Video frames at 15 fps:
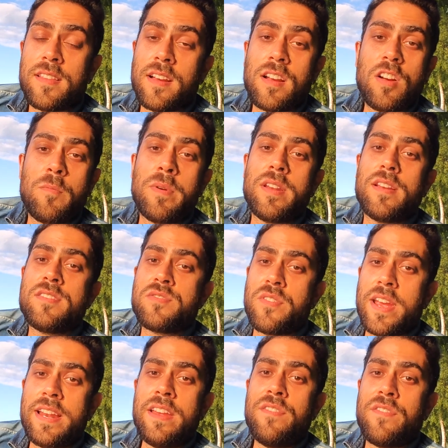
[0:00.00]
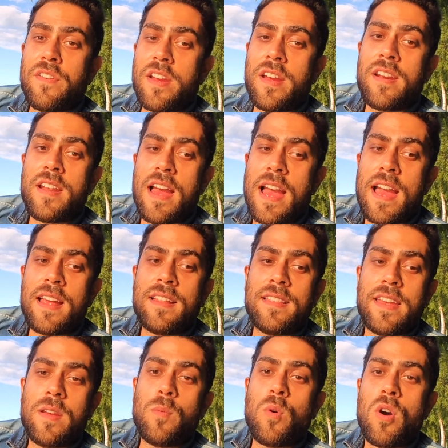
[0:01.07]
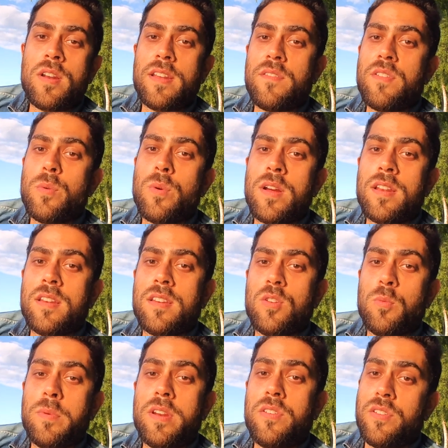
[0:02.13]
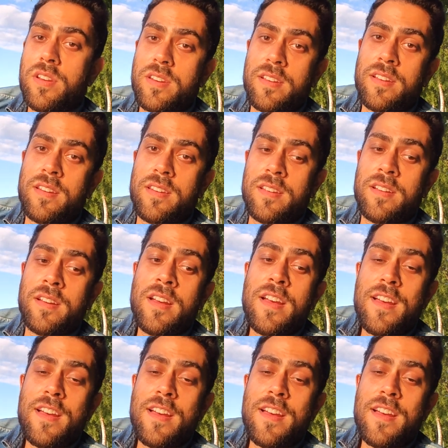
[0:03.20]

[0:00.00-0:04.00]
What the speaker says: The government is really fair and they want everyone to be treated